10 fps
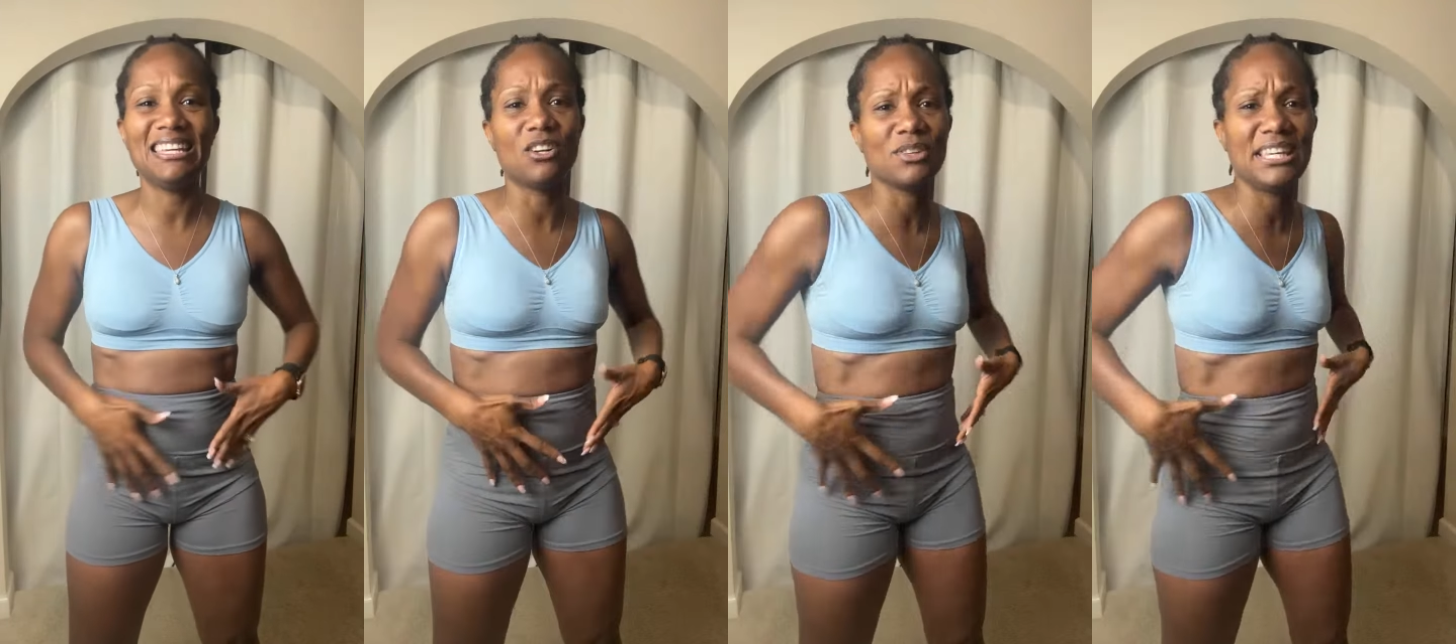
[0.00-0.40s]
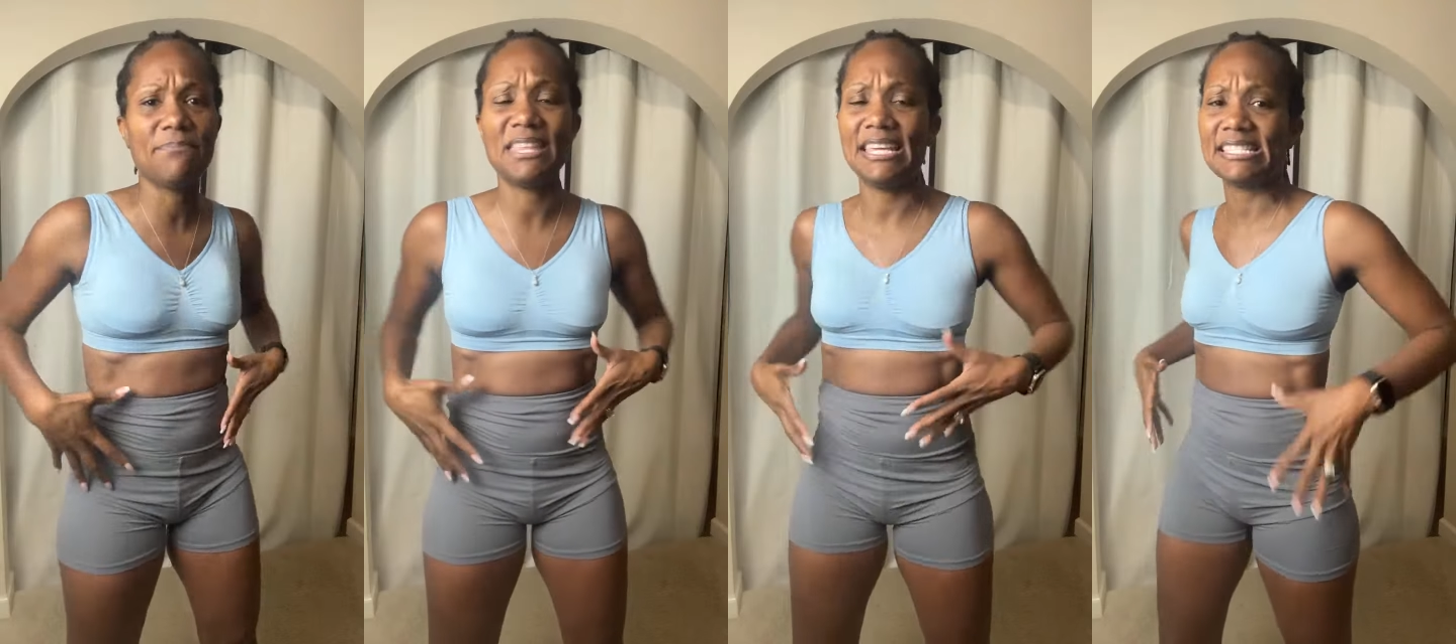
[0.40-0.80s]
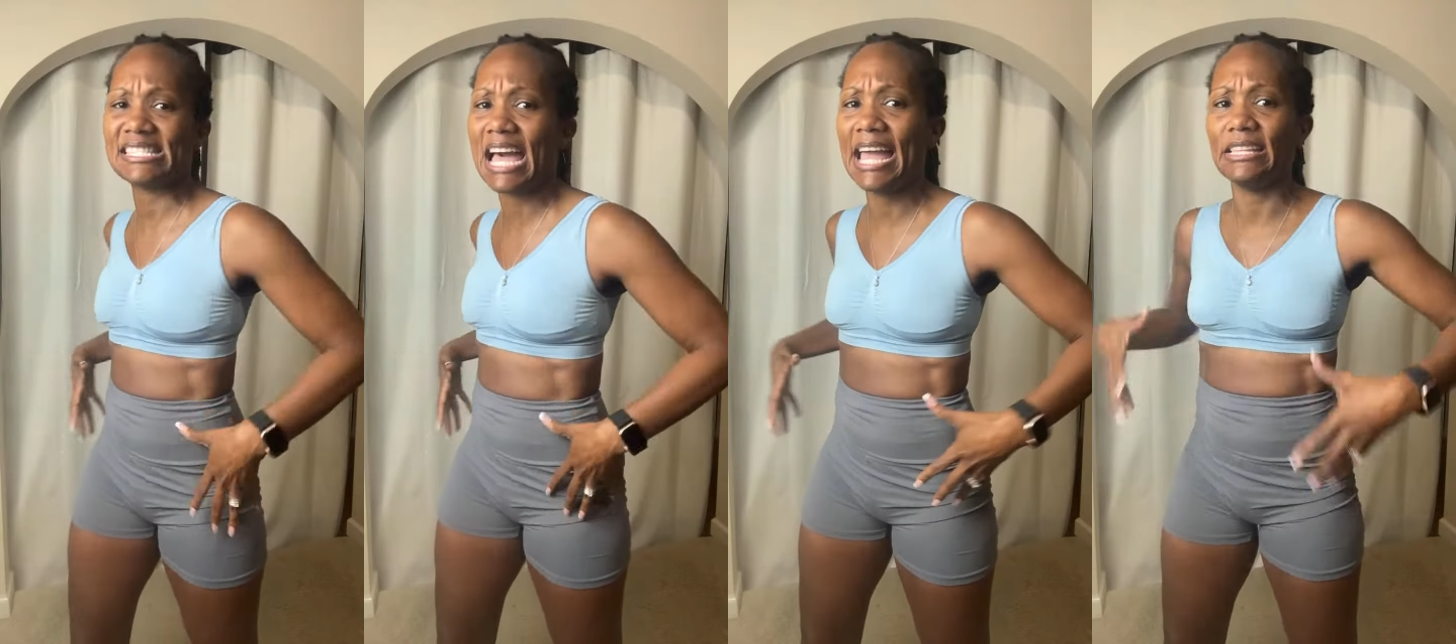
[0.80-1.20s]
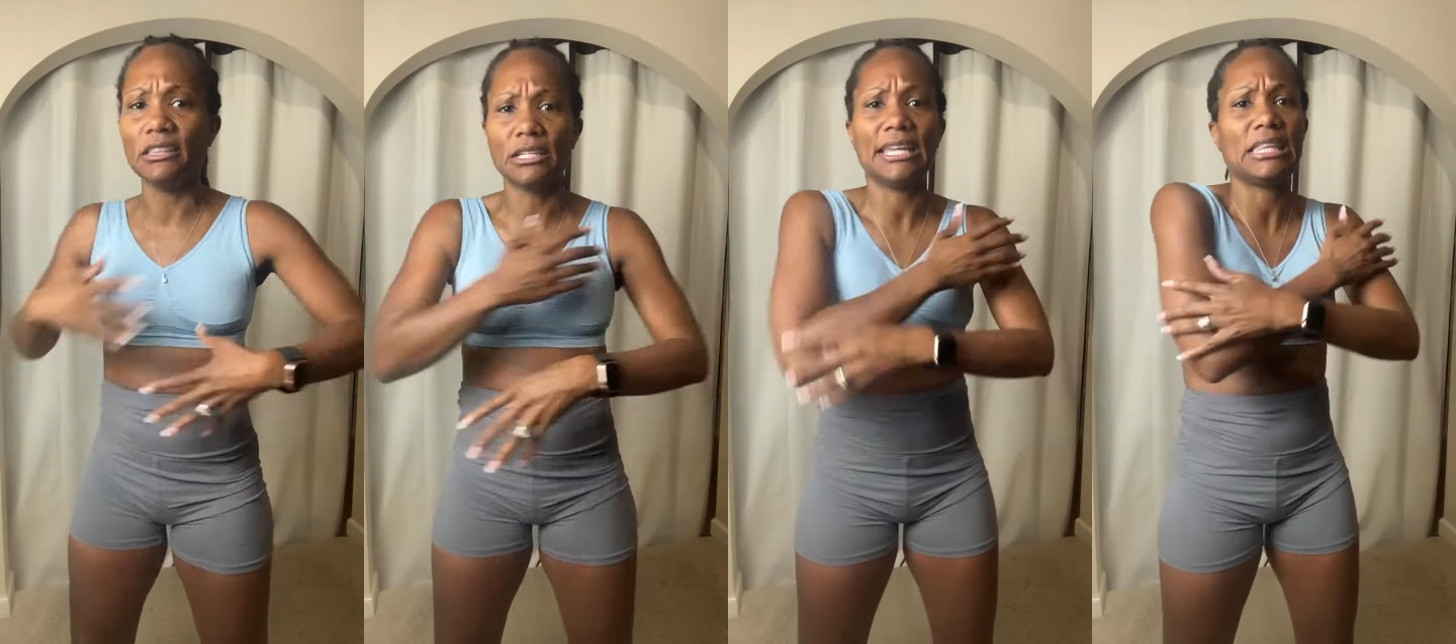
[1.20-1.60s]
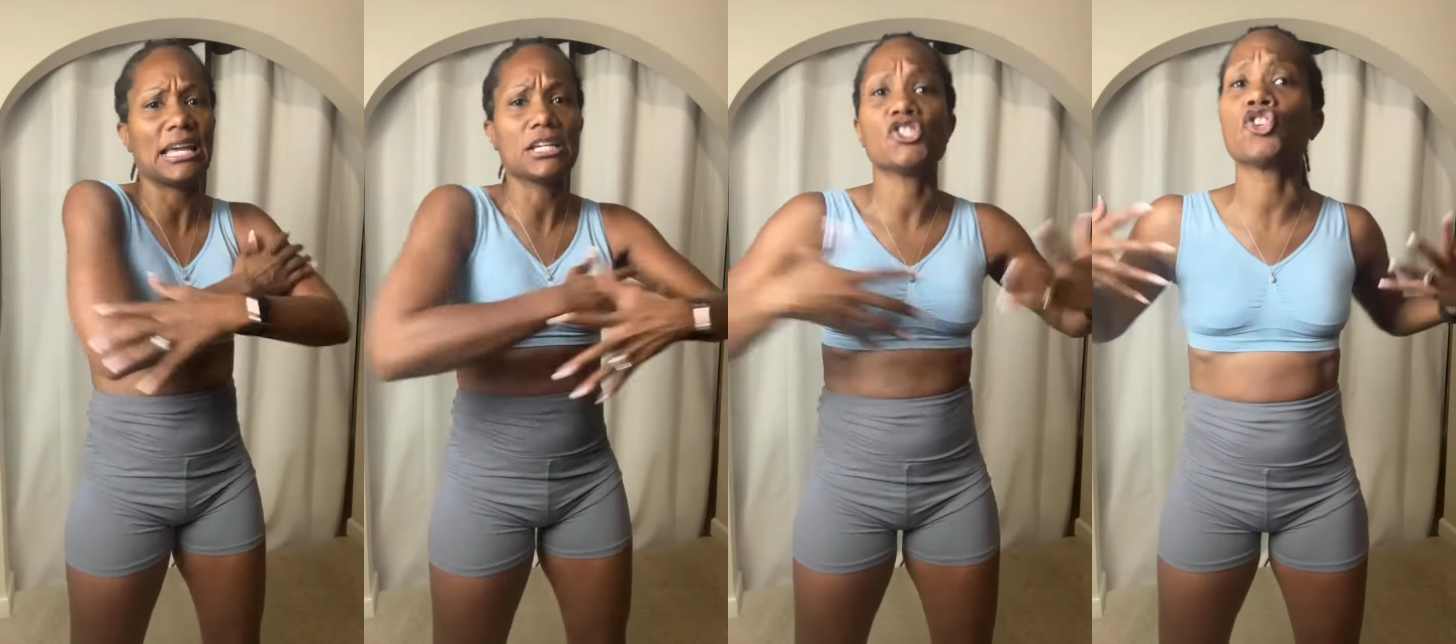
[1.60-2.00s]
keep things tight, looking
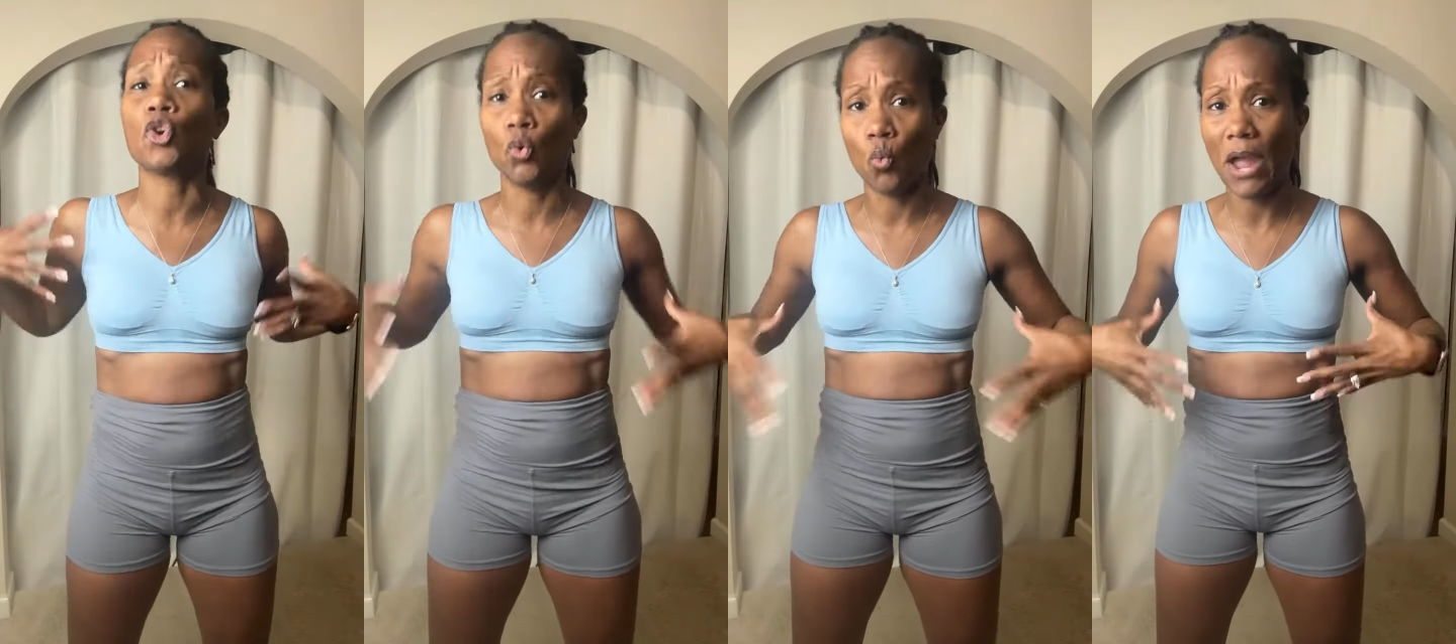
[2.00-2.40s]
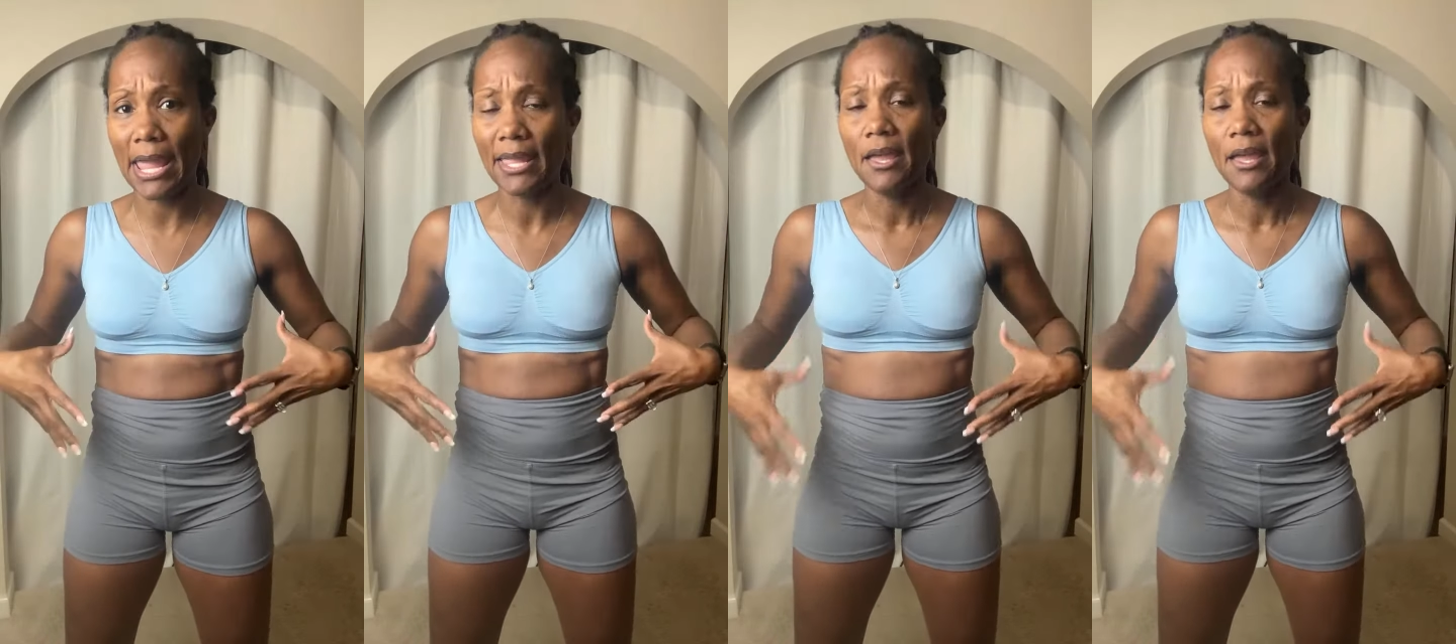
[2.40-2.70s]
like a certain way.